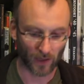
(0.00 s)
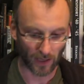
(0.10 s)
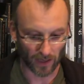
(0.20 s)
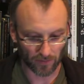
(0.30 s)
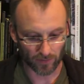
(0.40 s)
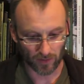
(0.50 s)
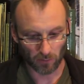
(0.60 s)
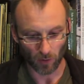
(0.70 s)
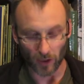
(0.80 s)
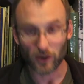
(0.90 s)
And the
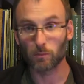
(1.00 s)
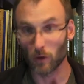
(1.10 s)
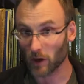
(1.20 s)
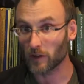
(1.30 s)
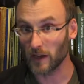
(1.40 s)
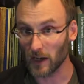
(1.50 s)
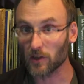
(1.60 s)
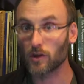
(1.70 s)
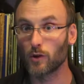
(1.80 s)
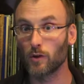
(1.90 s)
Moluccan
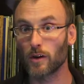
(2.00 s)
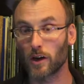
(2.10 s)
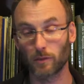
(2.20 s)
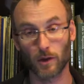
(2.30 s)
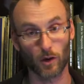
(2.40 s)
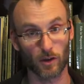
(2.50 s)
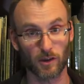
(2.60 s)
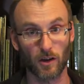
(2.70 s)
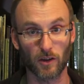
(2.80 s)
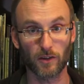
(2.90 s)
issue, as we call it
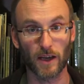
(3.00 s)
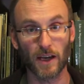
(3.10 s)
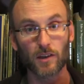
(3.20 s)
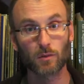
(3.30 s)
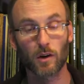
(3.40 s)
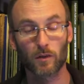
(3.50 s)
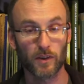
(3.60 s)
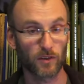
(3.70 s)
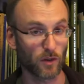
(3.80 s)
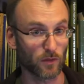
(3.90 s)
in Holland, is one of
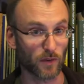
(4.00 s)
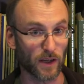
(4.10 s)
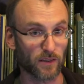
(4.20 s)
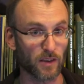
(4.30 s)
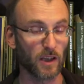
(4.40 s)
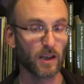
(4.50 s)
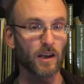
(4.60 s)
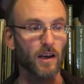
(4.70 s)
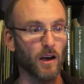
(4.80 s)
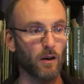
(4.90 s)
these conflicts
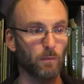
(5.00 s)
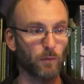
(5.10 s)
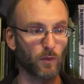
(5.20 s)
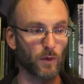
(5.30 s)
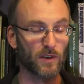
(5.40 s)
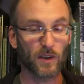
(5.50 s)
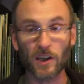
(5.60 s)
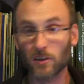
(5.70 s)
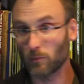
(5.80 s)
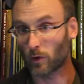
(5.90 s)
which
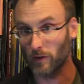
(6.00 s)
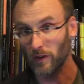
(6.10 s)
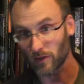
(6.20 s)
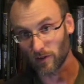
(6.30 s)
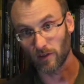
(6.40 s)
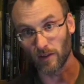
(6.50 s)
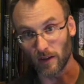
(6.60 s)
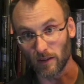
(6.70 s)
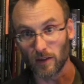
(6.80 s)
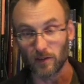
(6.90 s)
is more recent
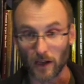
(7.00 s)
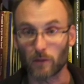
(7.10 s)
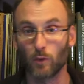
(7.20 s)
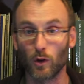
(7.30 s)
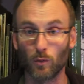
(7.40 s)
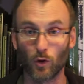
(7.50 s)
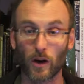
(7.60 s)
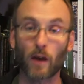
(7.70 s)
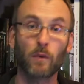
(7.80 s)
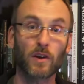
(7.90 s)
than the Second World War
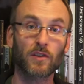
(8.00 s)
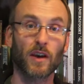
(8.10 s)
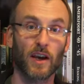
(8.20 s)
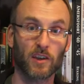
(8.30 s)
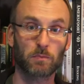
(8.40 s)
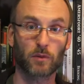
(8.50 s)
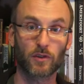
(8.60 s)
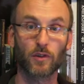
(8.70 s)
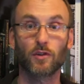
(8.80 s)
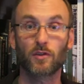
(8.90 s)
and which has
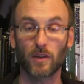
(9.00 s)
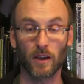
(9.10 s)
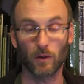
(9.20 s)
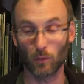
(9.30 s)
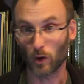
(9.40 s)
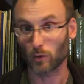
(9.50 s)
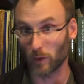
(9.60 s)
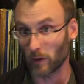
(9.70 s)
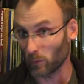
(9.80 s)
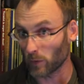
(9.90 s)
produced
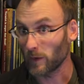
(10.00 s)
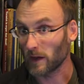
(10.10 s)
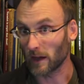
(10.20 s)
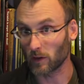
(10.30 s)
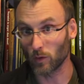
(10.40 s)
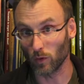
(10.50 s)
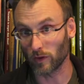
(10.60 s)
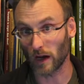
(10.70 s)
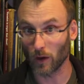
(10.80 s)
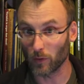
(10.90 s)
what we can call
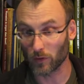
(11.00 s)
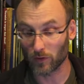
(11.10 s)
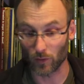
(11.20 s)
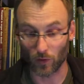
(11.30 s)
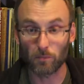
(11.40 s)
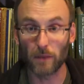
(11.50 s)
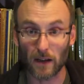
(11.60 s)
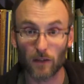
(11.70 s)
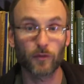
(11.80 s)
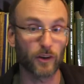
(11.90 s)
now sort of
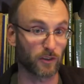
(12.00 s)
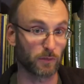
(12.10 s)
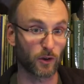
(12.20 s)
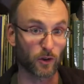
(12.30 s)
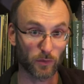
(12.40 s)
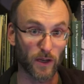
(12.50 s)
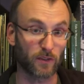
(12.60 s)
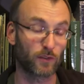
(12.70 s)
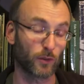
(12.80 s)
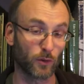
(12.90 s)
battlefields, because we
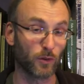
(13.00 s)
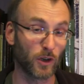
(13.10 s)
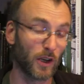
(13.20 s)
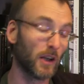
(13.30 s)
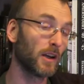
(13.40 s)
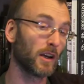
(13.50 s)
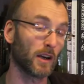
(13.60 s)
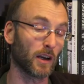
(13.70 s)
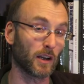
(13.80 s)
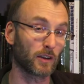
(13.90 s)
had 2
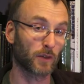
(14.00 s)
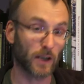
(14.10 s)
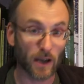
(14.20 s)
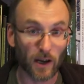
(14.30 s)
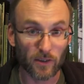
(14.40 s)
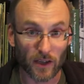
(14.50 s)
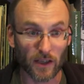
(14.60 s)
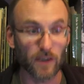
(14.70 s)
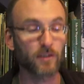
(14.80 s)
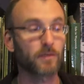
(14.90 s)
train
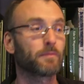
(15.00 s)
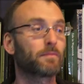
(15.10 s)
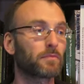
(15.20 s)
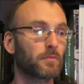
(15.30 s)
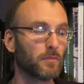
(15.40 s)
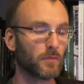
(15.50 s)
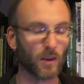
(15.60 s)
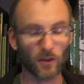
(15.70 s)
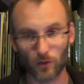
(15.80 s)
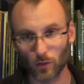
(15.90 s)
hijackings,
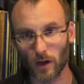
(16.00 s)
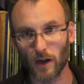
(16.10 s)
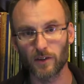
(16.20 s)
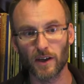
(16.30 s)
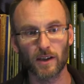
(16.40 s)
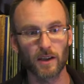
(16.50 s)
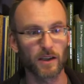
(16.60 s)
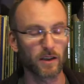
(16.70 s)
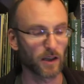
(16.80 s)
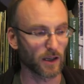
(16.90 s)
a school
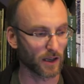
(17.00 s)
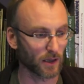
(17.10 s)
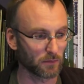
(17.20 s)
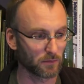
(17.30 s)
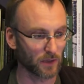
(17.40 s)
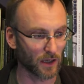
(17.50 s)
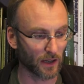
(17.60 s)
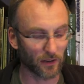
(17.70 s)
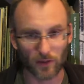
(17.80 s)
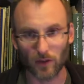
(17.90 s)
hijacking,
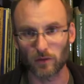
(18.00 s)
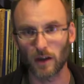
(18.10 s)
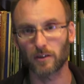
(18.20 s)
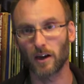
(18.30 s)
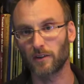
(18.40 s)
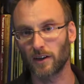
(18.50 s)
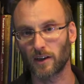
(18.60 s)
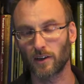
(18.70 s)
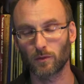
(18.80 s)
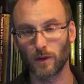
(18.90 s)
and several other
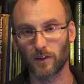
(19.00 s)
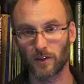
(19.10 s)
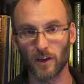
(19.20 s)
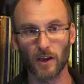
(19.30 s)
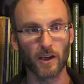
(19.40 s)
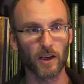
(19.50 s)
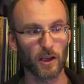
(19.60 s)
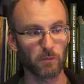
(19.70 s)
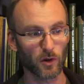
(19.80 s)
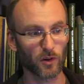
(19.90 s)
hijackings, which
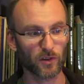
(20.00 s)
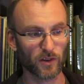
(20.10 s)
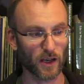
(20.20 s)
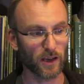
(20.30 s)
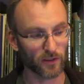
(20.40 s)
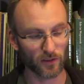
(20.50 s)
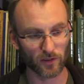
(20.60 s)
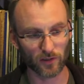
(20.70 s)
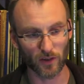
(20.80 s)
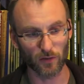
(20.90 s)
in most
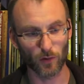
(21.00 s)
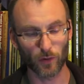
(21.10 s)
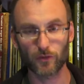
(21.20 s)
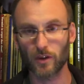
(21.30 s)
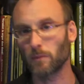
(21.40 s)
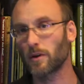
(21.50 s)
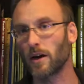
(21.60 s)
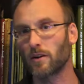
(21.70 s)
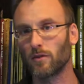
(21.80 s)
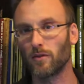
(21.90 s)
cases involved some
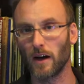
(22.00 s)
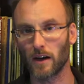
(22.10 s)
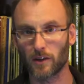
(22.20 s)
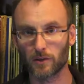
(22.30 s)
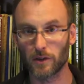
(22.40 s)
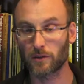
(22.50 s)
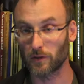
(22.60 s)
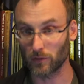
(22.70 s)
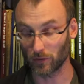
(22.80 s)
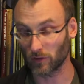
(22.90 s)
kind of violence, which
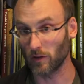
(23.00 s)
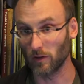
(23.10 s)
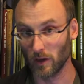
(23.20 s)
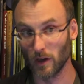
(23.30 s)
was also